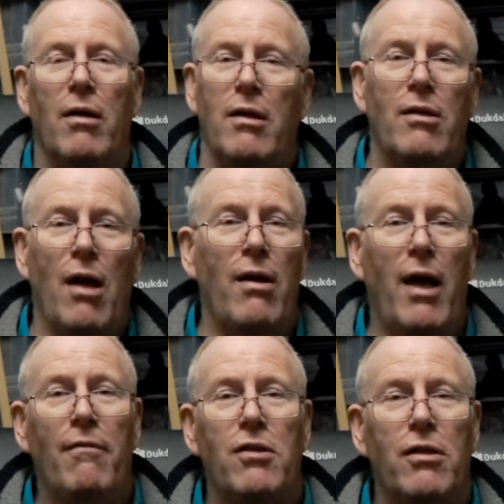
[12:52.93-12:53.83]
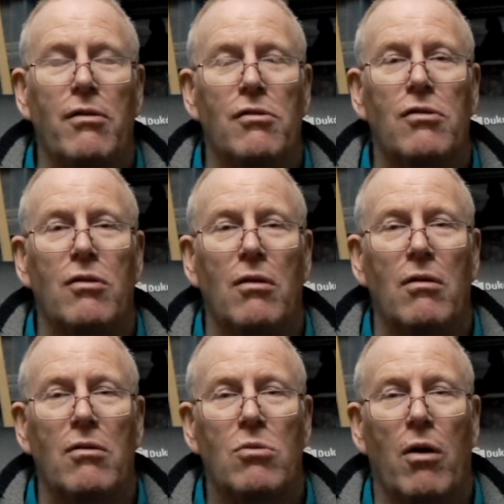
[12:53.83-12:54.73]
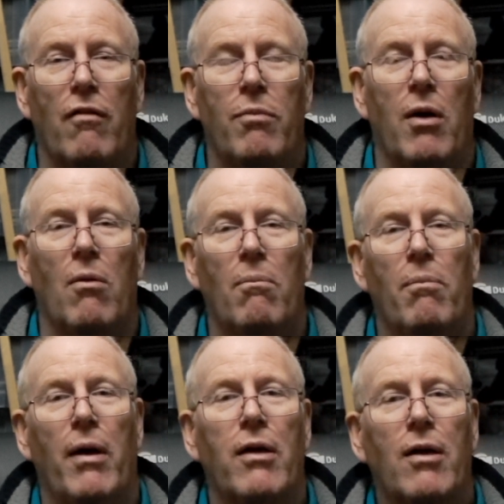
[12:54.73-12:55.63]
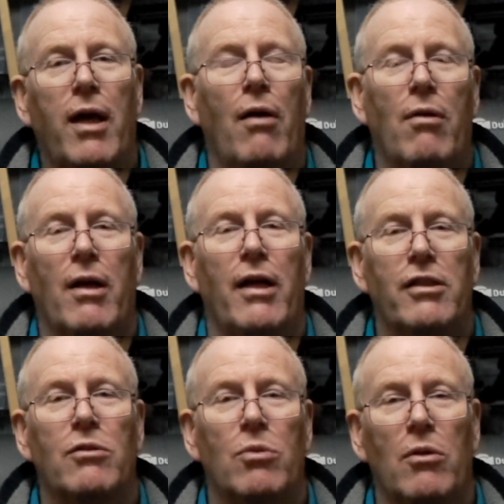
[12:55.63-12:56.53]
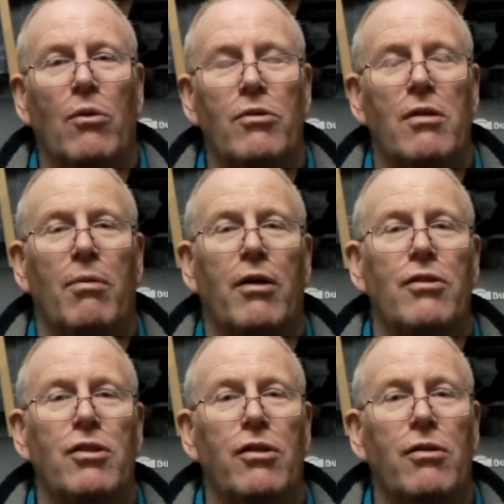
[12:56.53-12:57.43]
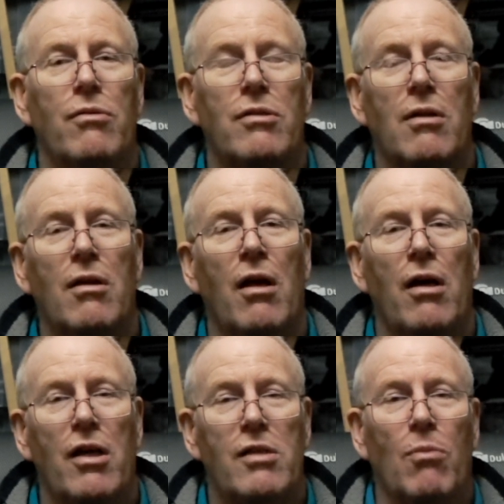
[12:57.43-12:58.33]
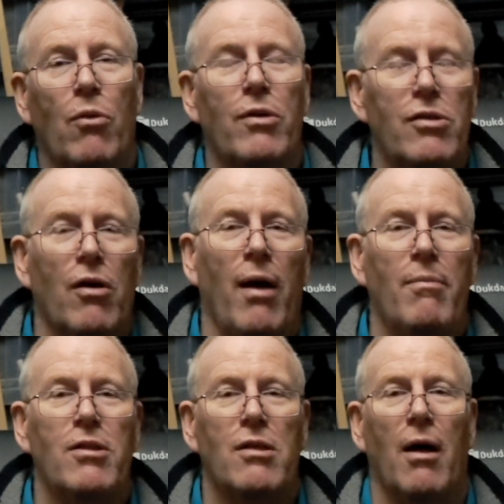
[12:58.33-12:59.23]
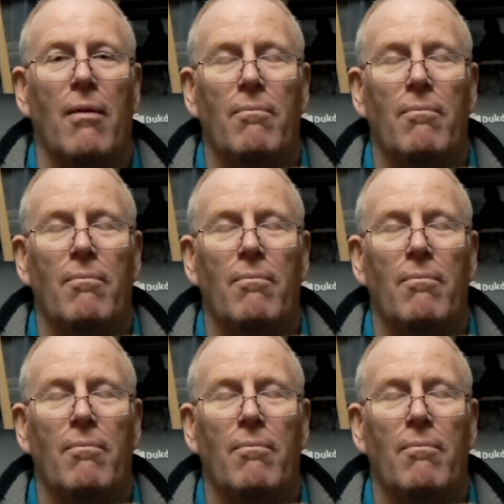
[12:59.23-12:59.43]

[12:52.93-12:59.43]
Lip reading: You don't have to use 12mm, but your calculations will alter because you're using a smaller diameter.